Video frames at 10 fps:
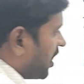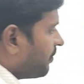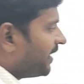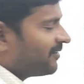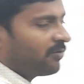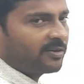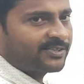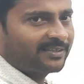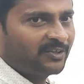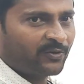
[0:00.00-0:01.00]
How many
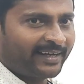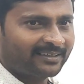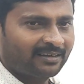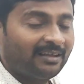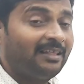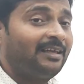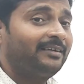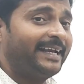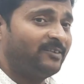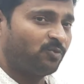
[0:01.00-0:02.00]
words you get?
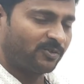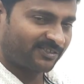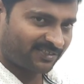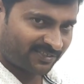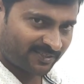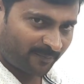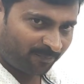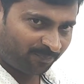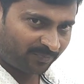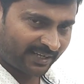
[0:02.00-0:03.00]
10 words.
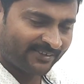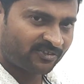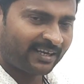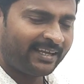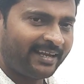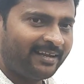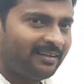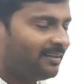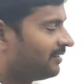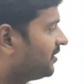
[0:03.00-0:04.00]

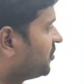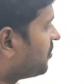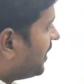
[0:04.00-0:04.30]
Initially you